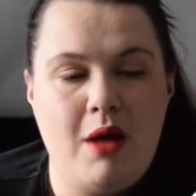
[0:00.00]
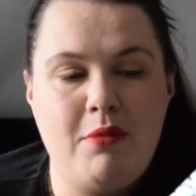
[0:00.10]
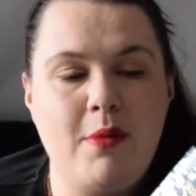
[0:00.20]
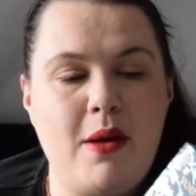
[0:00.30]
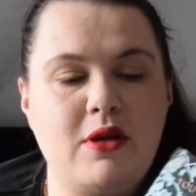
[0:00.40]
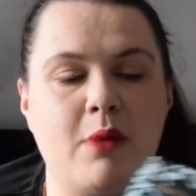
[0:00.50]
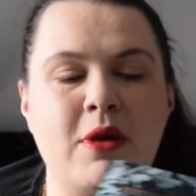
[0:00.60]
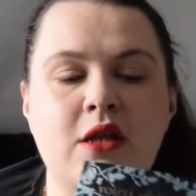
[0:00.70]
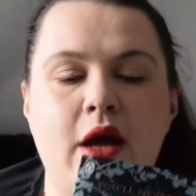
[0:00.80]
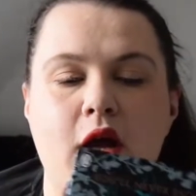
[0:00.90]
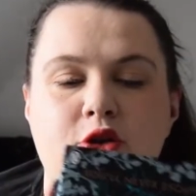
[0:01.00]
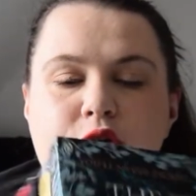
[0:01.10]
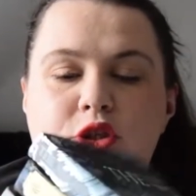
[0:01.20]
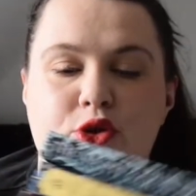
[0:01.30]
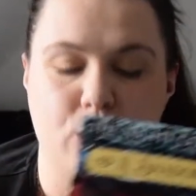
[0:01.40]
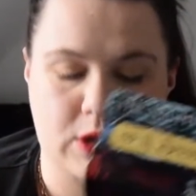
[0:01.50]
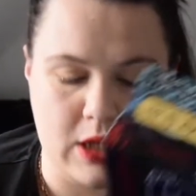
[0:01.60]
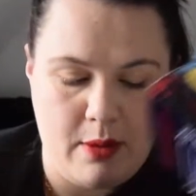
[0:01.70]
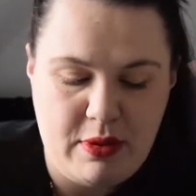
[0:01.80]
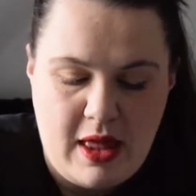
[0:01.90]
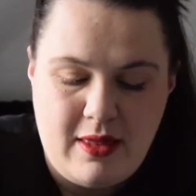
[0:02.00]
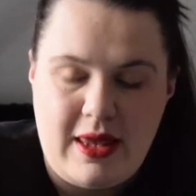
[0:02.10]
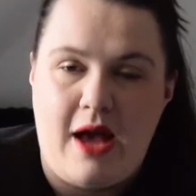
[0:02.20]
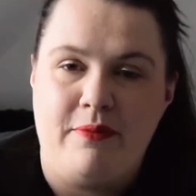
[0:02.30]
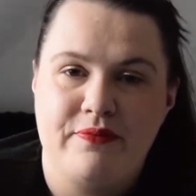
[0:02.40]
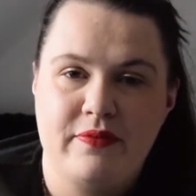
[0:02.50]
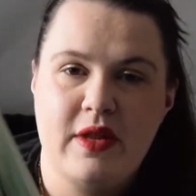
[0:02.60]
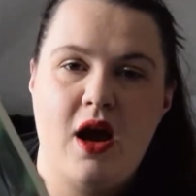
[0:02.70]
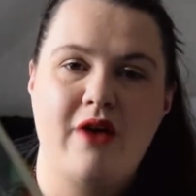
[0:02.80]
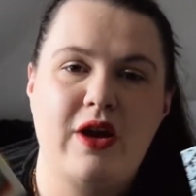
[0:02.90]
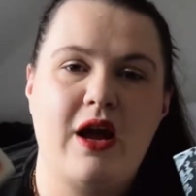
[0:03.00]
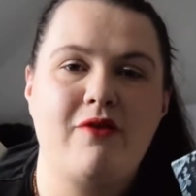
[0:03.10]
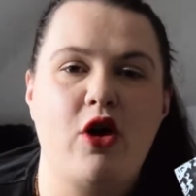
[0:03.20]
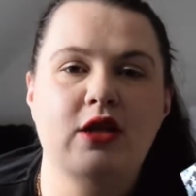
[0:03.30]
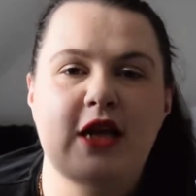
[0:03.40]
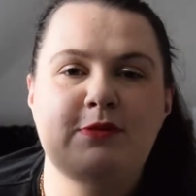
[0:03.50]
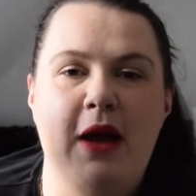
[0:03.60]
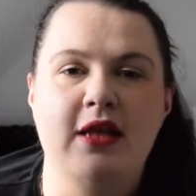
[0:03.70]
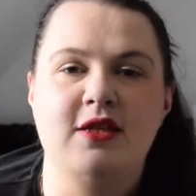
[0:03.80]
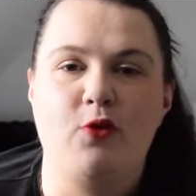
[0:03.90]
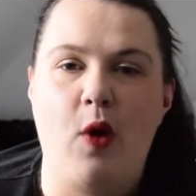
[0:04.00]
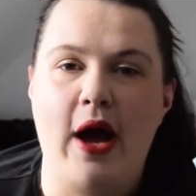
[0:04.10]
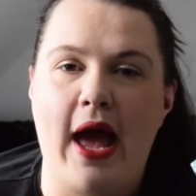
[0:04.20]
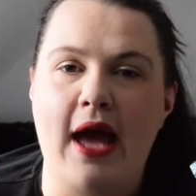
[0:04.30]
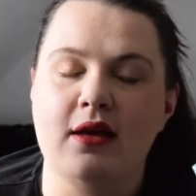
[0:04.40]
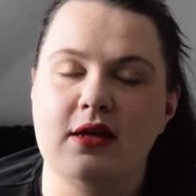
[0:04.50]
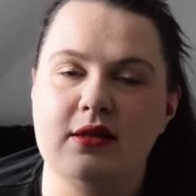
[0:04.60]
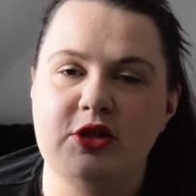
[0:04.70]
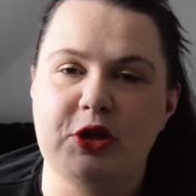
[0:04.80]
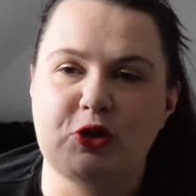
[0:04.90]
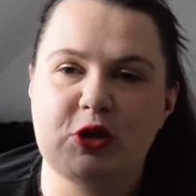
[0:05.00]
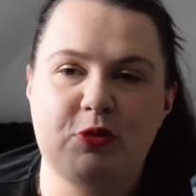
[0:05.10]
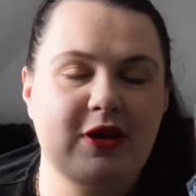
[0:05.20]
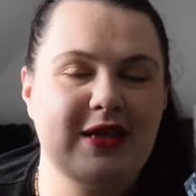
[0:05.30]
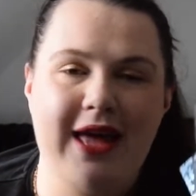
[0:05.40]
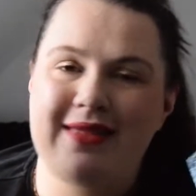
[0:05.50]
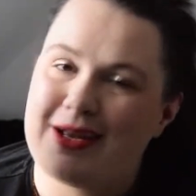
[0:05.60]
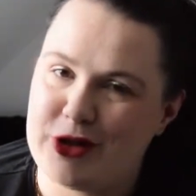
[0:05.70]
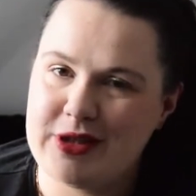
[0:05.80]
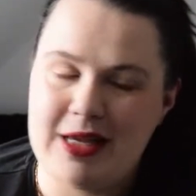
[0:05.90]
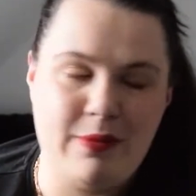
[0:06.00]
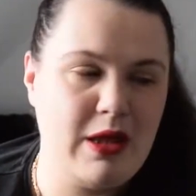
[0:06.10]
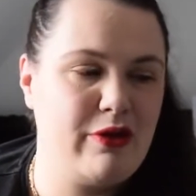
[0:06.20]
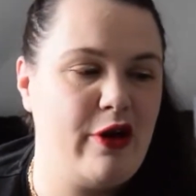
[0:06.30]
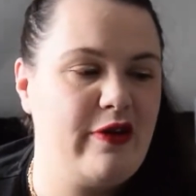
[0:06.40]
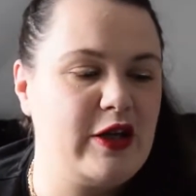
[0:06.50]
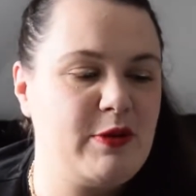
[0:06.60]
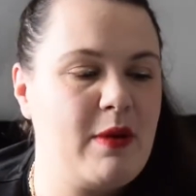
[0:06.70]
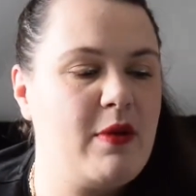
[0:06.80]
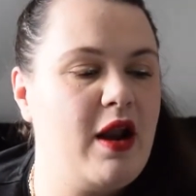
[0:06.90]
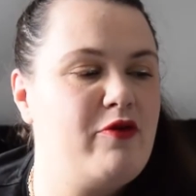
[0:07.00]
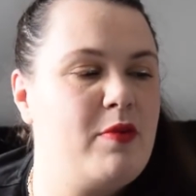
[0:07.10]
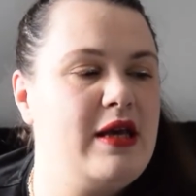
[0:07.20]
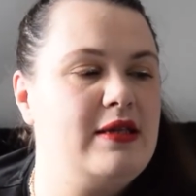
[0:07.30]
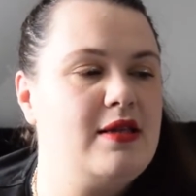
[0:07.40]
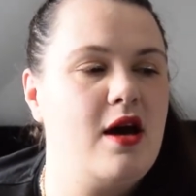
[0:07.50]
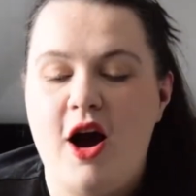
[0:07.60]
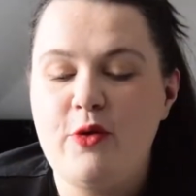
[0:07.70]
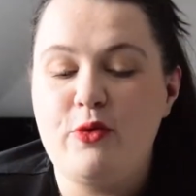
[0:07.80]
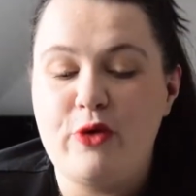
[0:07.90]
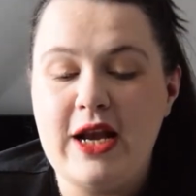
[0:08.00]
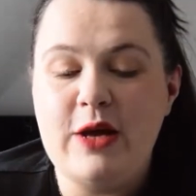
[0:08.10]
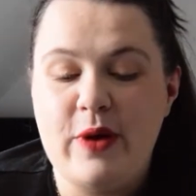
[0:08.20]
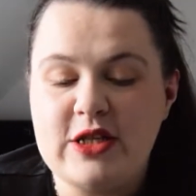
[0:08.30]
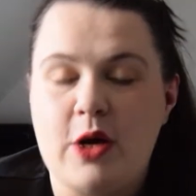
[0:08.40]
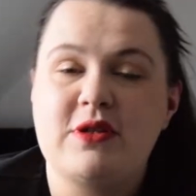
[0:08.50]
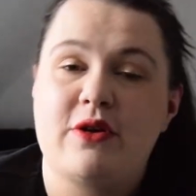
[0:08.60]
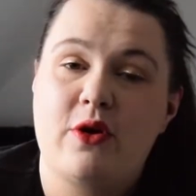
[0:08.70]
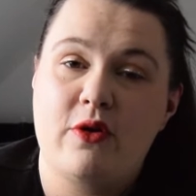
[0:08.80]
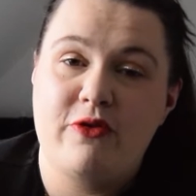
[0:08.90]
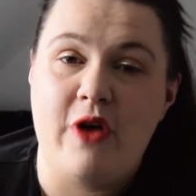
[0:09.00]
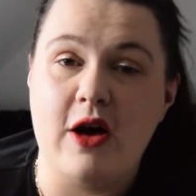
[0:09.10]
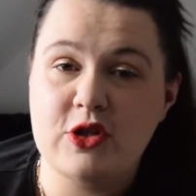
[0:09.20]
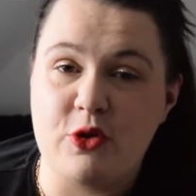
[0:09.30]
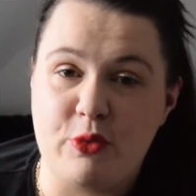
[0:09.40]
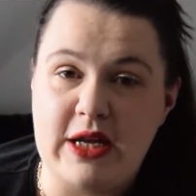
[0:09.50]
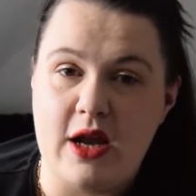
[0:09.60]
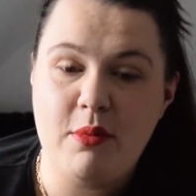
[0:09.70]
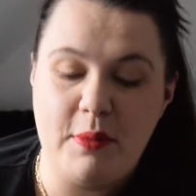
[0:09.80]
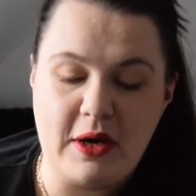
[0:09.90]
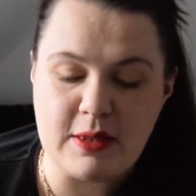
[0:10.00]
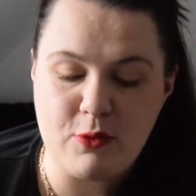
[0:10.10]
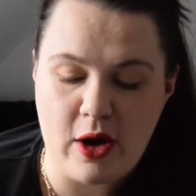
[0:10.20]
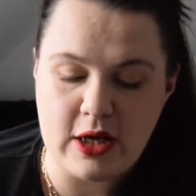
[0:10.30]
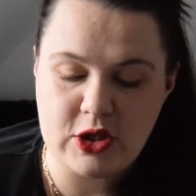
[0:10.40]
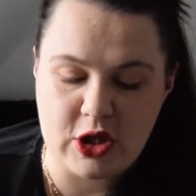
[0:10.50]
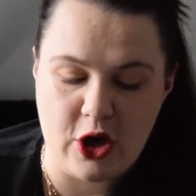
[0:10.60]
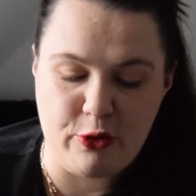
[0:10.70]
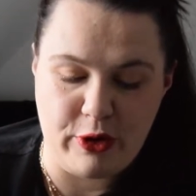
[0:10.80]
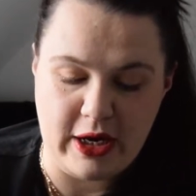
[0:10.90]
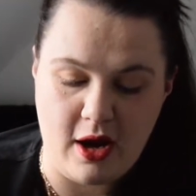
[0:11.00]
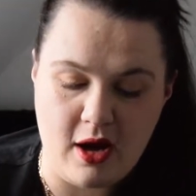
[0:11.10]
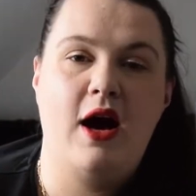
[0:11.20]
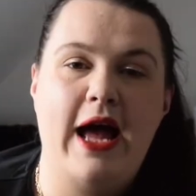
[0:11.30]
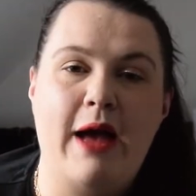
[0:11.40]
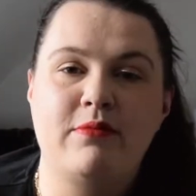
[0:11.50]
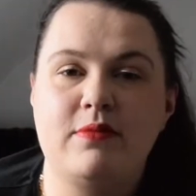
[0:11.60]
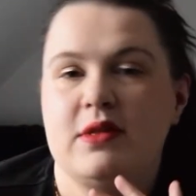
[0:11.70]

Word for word: I might be able to, I mean, Night Country is shorter, but then, yeah. I feel like I've got a nice balance of YA and children's books there. That should see me through. That should make my life a bit easier. I really wish I was a faster reader, but because I'm quite a slow reader, I am